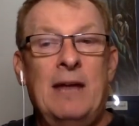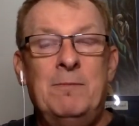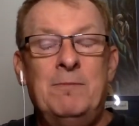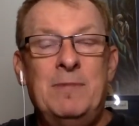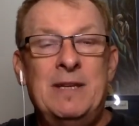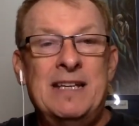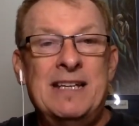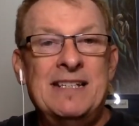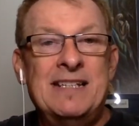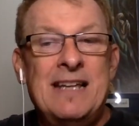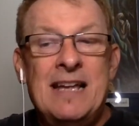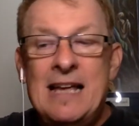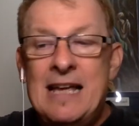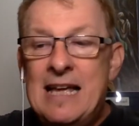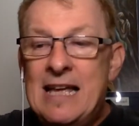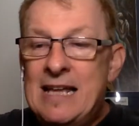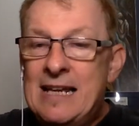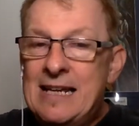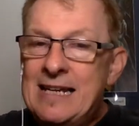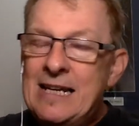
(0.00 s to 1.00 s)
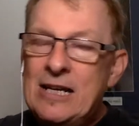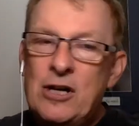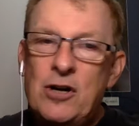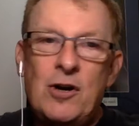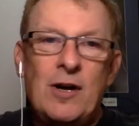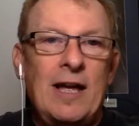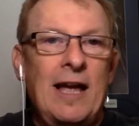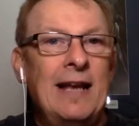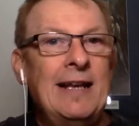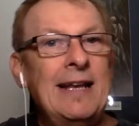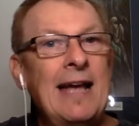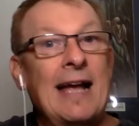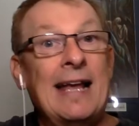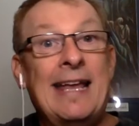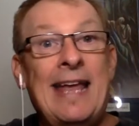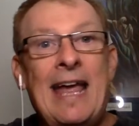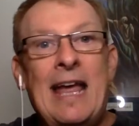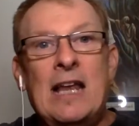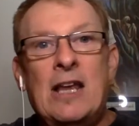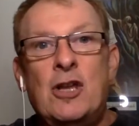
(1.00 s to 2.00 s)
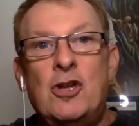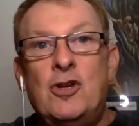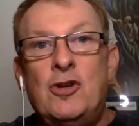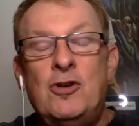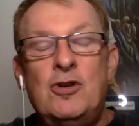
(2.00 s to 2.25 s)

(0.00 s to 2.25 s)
And because, you know, and again,